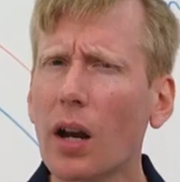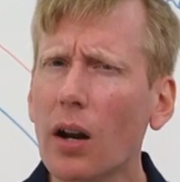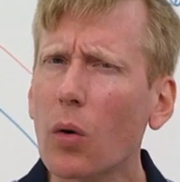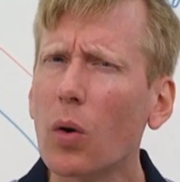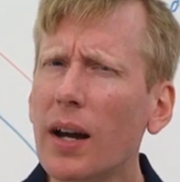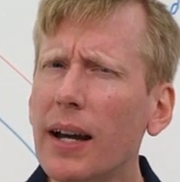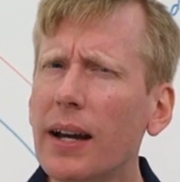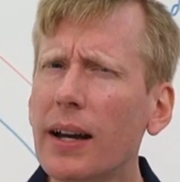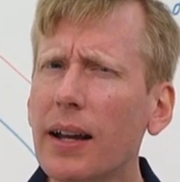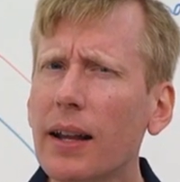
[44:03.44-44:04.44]
No,
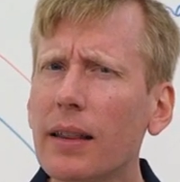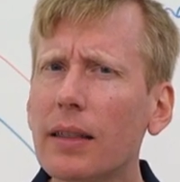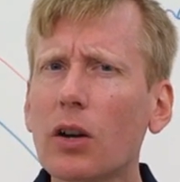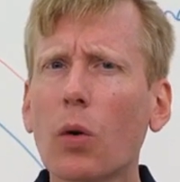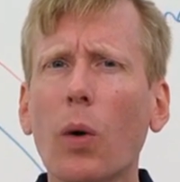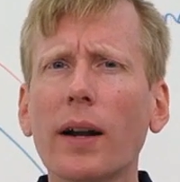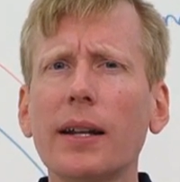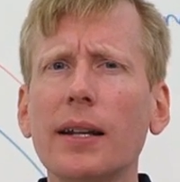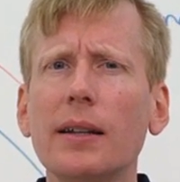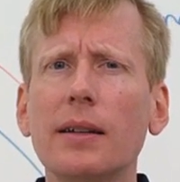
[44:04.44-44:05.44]
the
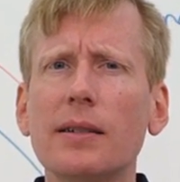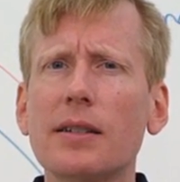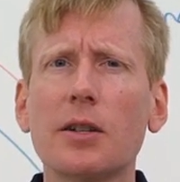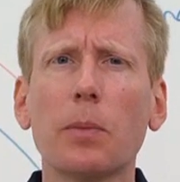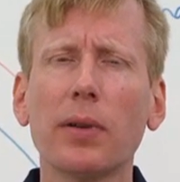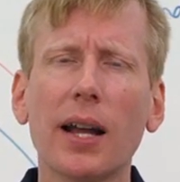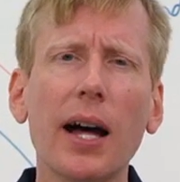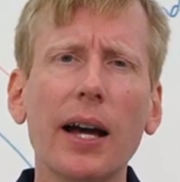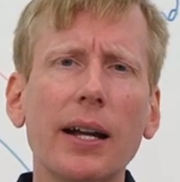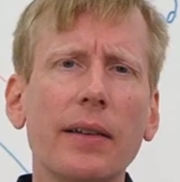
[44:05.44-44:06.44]
quantity
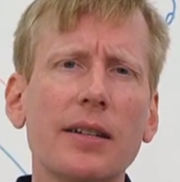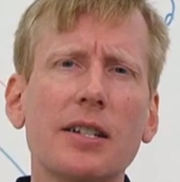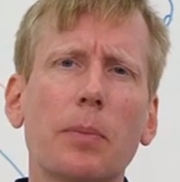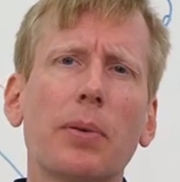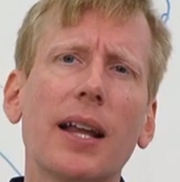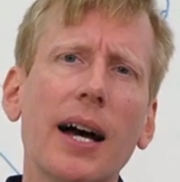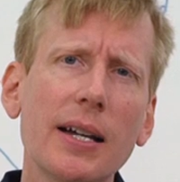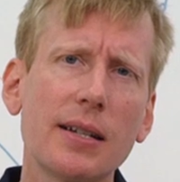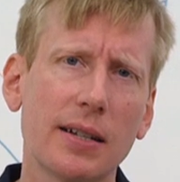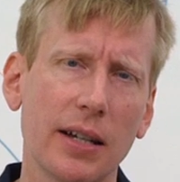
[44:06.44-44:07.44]
supplied on the
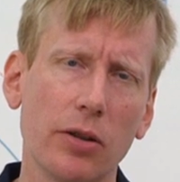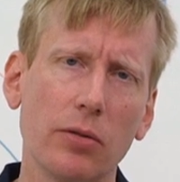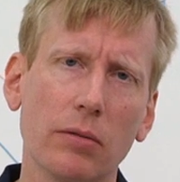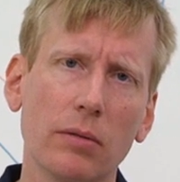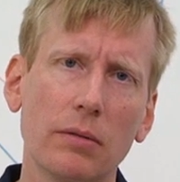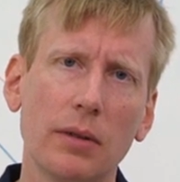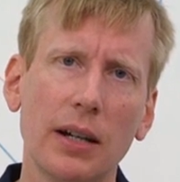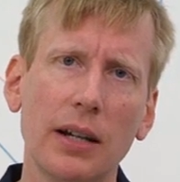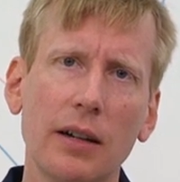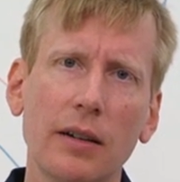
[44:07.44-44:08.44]
supply schedule
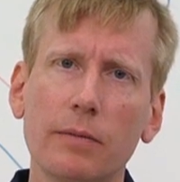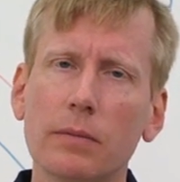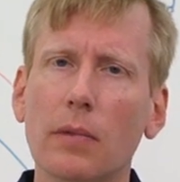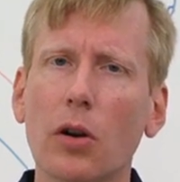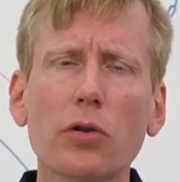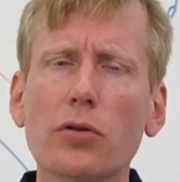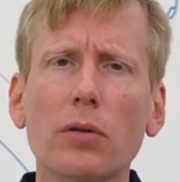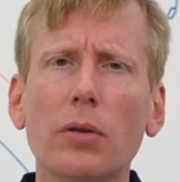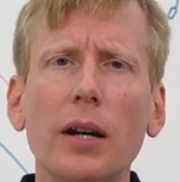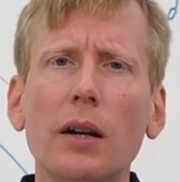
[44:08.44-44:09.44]

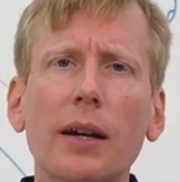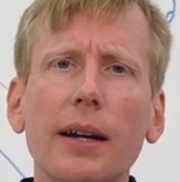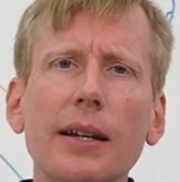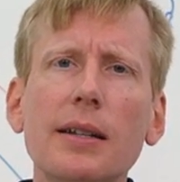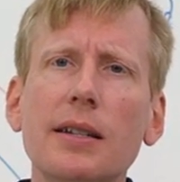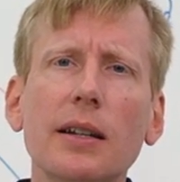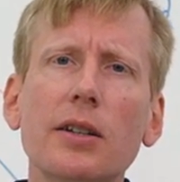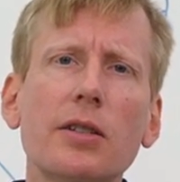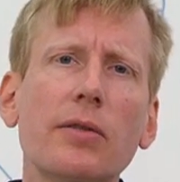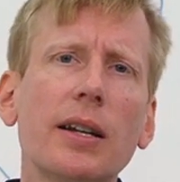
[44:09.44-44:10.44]
also is
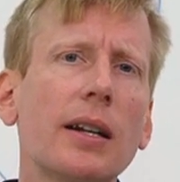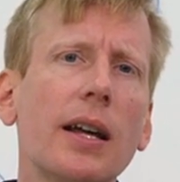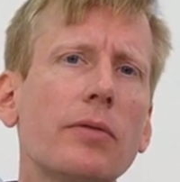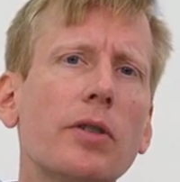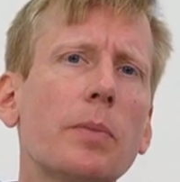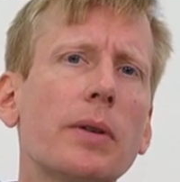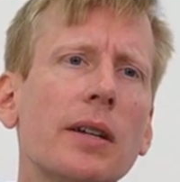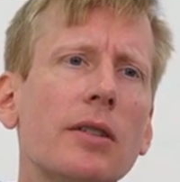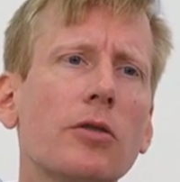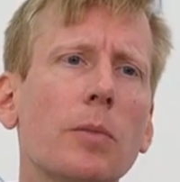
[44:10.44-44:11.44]
illustrated every
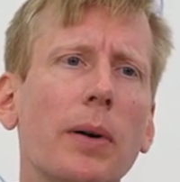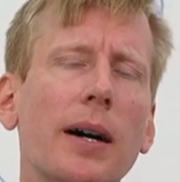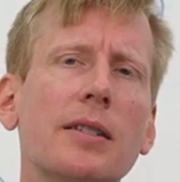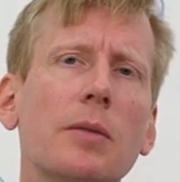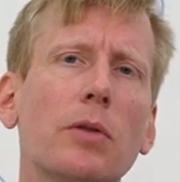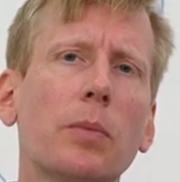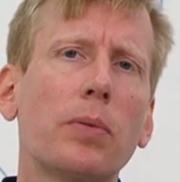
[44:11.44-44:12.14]
potential possible